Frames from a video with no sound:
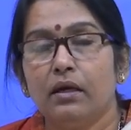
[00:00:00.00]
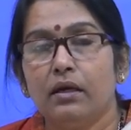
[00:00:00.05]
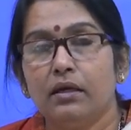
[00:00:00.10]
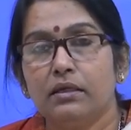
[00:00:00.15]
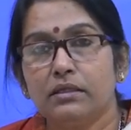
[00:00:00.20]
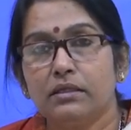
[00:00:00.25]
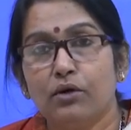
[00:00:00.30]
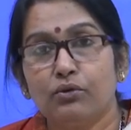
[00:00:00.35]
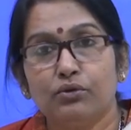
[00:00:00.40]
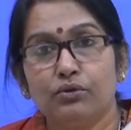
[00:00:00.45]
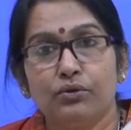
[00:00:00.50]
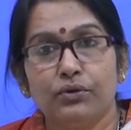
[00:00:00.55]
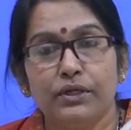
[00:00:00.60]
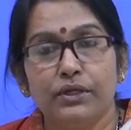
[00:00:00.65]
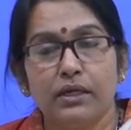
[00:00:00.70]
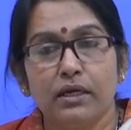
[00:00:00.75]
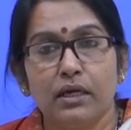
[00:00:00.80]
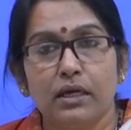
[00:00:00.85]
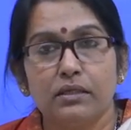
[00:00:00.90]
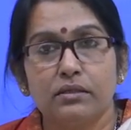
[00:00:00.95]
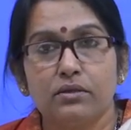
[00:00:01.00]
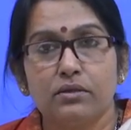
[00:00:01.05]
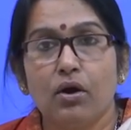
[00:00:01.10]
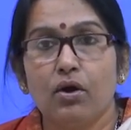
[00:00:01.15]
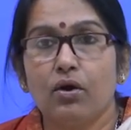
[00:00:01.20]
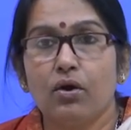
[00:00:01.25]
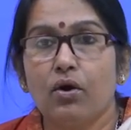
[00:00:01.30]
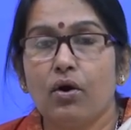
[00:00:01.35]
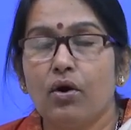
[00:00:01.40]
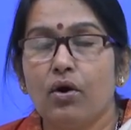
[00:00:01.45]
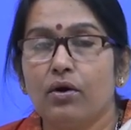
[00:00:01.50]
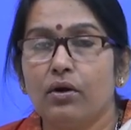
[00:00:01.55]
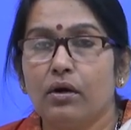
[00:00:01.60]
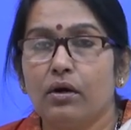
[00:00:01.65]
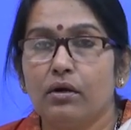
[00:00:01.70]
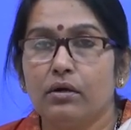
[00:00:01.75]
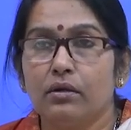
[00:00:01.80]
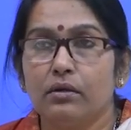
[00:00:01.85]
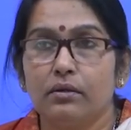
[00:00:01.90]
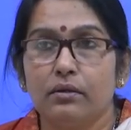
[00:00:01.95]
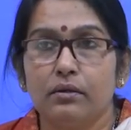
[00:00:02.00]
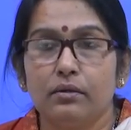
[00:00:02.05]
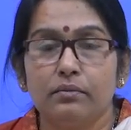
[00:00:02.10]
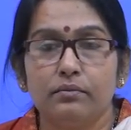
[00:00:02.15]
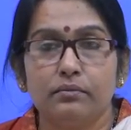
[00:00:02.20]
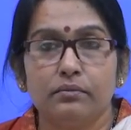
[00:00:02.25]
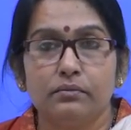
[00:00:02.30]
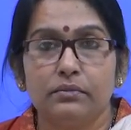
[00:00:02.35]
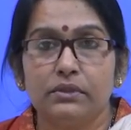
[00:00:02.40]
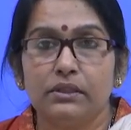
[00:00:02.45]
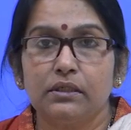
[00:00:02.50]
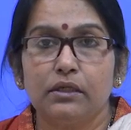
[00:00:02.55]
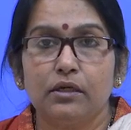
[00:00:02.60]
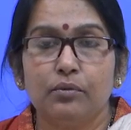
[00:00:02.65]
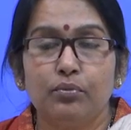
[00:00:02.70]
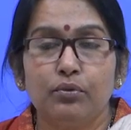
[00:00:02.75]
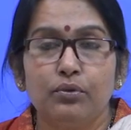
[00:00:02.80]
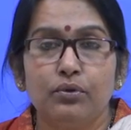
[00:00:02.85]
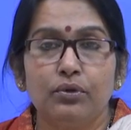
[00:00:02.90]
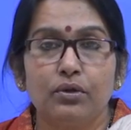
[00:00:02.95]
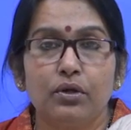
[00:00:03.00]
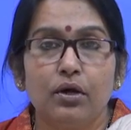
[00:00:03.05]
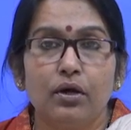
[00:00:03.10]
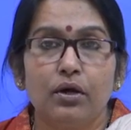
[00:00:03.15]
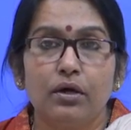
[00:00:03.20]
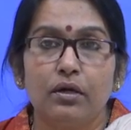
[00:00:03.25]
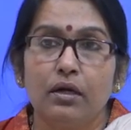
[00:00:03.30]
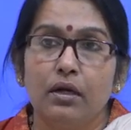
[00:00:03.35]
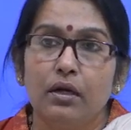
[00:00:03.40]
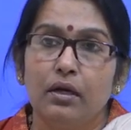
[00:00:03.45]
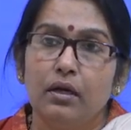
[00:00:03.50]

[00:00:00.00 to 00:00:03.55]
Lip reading: South Korea's, Hong Kong, or Singapore, or